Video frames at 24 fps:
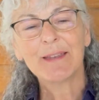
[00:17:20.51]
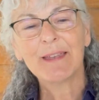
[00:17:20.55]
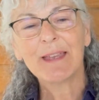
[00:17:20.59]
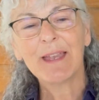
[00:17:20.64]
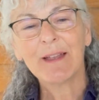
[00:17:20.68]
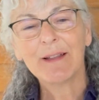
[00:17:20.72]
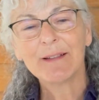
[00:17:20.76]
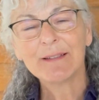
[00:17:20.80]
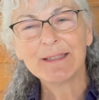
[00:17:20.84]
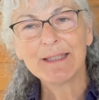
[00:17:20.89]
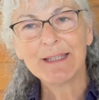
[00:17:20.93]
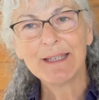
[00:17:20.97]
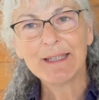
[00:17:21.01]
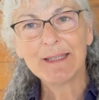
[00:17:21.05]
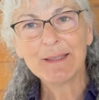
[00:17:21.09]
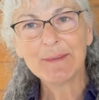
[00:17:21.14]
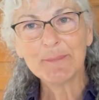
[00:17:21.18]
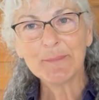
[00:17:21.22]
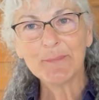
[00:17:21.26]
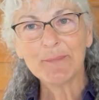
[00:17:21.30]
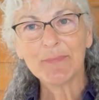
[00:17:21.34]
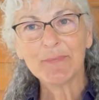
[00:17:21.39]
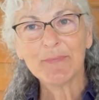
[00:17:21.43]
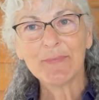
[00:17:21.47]

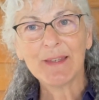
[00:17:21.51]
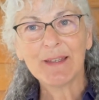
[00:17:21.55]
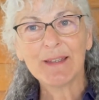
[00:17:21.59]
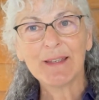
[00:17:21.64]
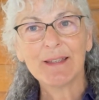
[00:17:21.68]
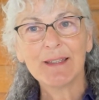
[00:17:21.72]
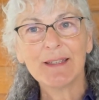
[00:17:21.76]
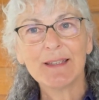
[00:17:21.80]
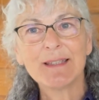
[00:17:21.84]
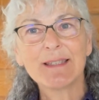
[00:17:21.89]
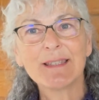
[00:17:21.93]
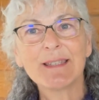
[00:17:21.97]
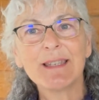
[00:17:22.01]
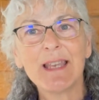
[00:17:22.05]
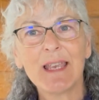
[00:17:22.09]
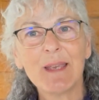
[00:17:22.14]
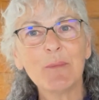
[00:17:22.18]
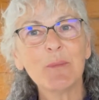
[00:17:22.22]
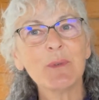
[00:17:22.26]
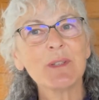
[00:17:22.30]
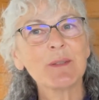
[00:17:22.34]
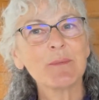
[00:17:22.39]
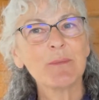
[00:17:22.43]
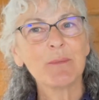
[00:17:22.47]
gelding, his name
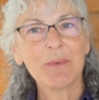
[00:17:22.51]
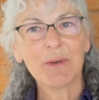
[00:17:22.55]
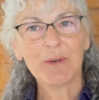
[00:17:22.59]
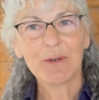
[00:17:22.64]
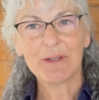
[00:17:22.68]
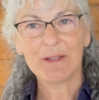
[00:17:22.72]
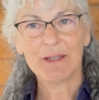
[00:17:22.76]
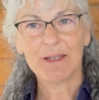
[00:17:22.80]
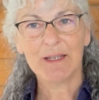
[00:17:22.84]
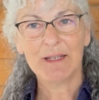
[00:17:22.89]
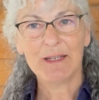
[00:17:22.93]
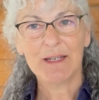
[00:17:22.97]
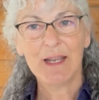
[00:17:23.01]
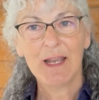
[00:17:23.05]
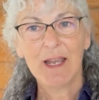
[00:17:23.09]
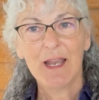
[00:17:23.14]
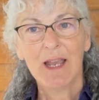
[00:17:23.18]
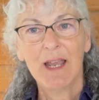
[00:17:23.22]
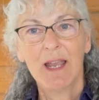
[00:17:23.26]
was Merlin,